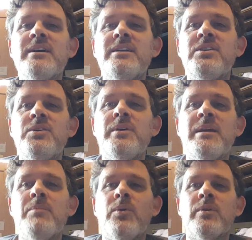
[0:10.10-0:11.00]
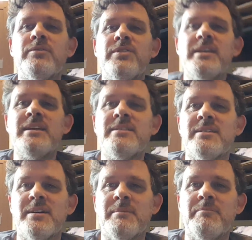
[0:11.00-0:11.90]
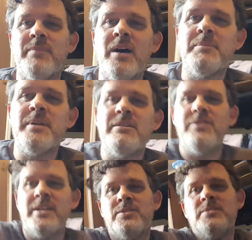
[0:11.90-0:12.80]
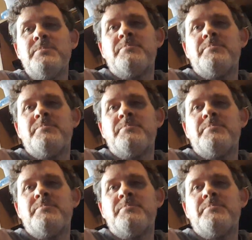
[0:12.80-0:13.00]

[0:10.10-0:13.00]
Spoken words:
going to do any more of these update videos. Oh,